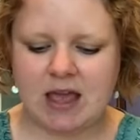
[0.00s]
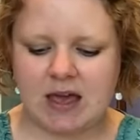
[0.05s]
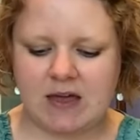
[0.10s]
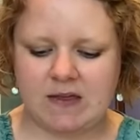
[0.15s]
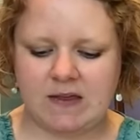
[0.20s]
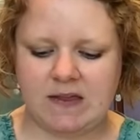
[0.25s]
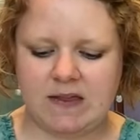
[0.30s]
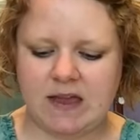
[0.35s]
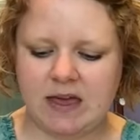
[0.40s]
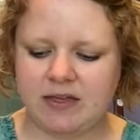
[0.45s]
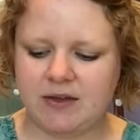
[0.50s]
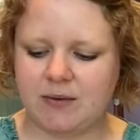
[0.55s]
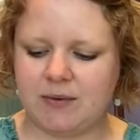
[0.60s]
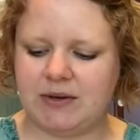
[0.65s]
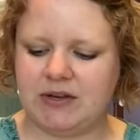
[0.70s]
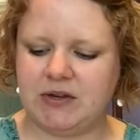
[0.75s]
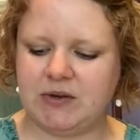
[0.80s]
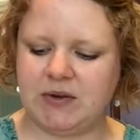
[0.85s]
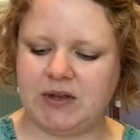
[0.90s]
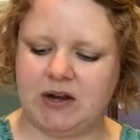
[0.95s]
And then the other
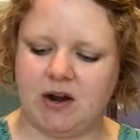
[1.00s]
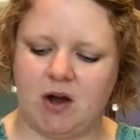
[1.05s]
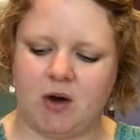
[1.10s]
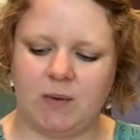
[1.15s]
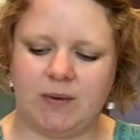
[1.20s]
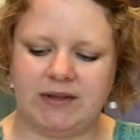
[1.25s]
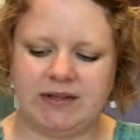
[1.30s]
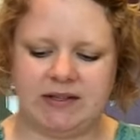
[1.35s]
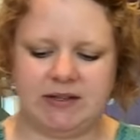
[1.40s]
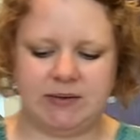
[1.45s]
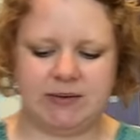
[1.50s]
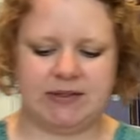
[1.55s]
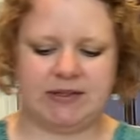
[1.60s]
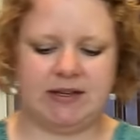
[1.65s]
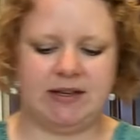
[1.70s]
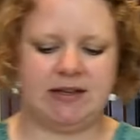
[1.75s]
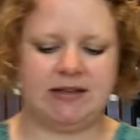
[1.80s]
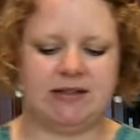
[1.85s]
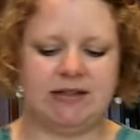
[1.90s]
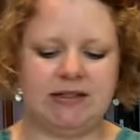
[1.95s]
one you can always use
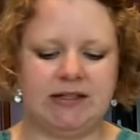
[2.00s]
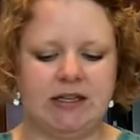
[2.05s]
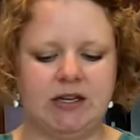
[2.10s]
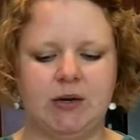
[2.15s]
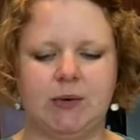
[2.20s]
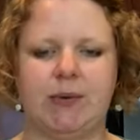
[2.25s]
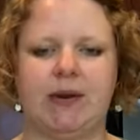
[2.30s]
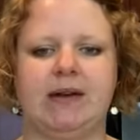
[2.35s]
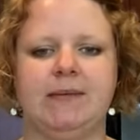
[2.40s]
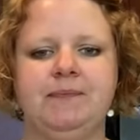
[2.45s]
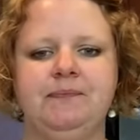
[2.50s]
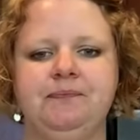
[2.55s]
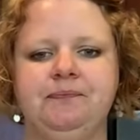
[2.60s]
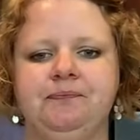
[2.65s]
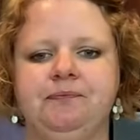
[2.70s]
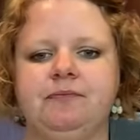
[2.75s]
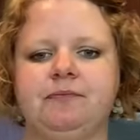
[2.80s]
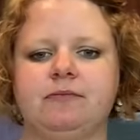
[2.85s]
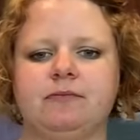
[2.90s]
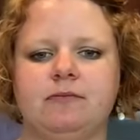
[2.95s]
is cedarwood.
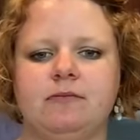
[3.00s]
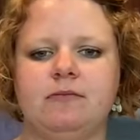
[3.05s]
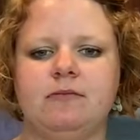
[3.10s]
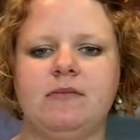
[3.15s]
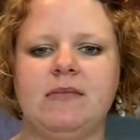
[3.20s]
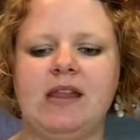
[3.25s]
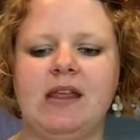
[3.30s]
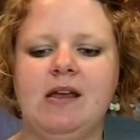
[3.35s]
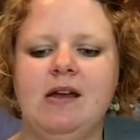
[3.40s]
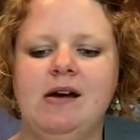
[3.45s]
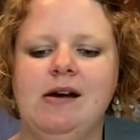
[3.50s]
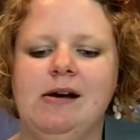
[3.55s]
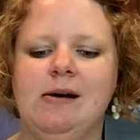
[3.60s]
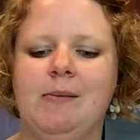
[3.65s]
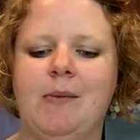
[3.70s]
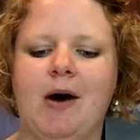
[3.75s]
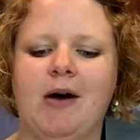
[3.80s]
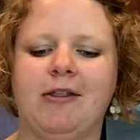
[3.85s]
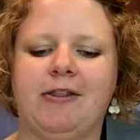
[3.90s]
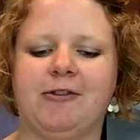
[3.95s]

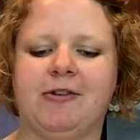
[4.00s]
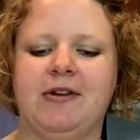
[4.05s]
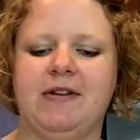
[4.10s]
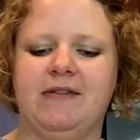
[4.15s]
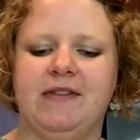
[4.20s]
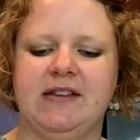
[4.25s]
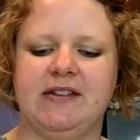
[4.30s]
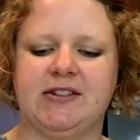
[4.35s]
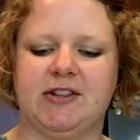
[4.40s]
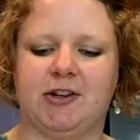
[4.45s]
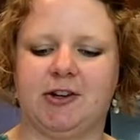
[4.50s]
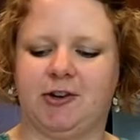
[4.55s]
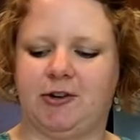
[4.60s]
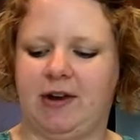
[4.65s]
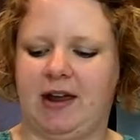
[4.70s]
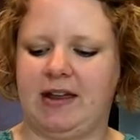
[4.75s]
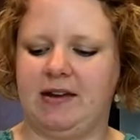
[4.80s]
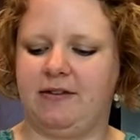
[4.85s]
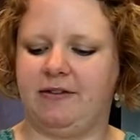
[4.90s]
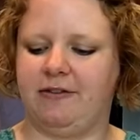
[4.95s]
All three of these are
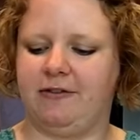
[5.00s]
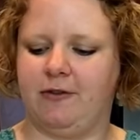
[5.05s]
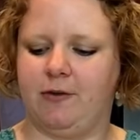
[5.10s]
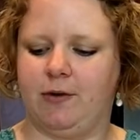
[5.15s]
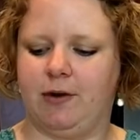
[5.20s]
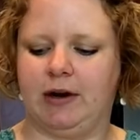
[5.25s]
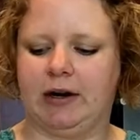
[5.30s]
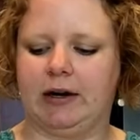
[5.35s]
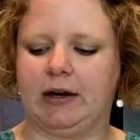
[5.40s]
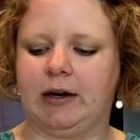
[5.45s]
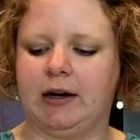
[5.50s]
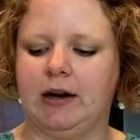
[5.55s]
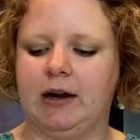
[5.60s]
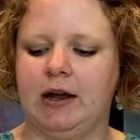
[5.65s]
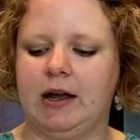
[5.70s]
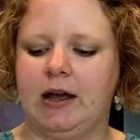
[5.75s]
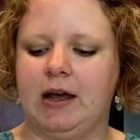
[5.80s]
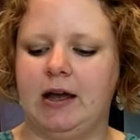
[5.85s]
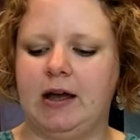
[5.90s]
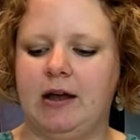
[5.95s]
great for
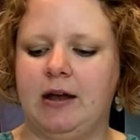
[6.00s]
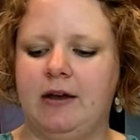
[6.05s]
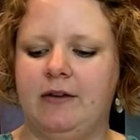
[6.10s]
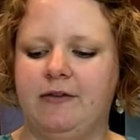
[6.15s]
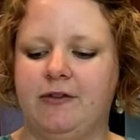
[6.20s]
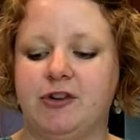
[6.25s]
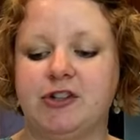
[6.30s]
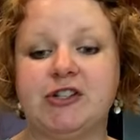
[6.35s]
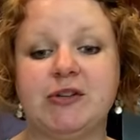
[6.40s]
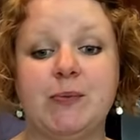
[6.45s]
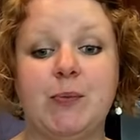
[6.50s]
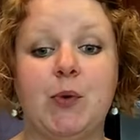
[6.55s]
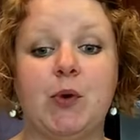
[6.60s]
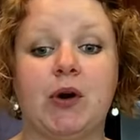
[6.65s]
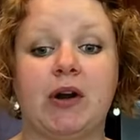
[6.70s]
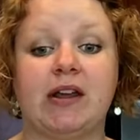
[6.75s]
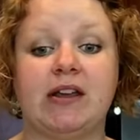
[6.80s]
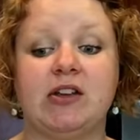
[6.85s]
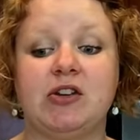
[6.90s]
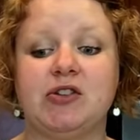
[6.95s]

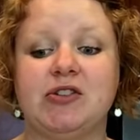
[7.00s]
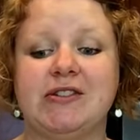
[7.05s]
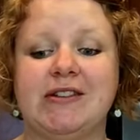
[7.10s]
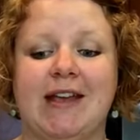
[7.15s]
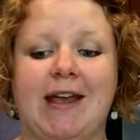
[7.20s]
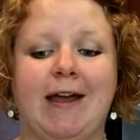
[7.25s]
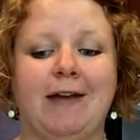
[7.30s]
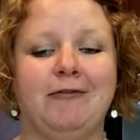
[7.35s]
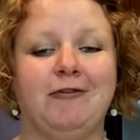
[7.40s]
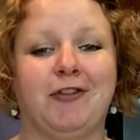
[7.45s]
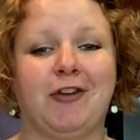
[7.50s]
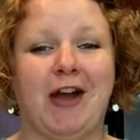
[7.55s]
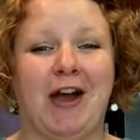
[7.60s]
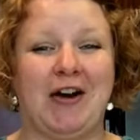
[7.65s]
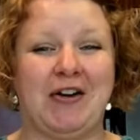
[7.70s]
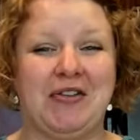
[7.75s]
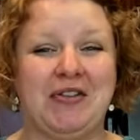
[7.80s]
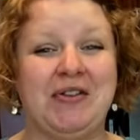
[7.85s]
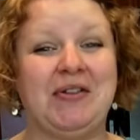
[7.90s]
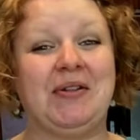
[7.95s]
supporting your skin, for
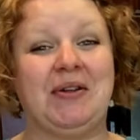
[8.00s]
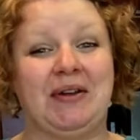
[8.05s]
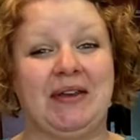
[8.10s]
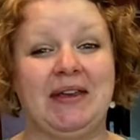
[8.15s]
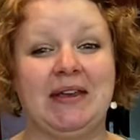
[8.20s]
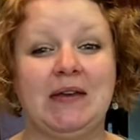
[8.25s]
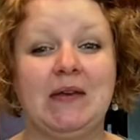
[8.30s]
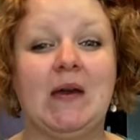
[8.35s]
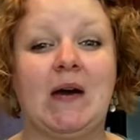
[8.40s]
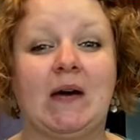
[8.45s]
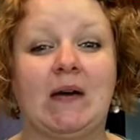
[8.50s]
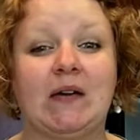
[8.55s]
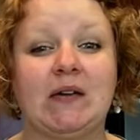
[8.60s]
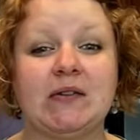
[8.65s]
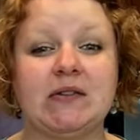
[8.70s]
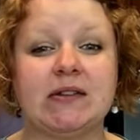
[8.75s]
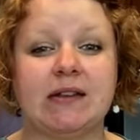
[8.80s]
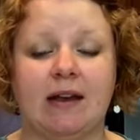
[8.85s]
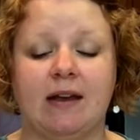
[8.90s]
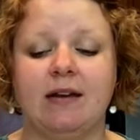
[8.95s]
healthy looking younger
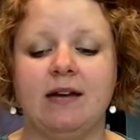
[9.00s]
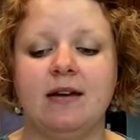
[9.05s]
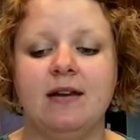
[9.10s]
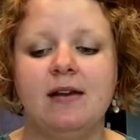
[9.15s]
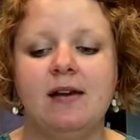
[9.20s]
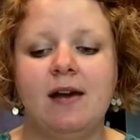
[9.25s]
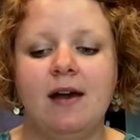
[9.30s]
skin.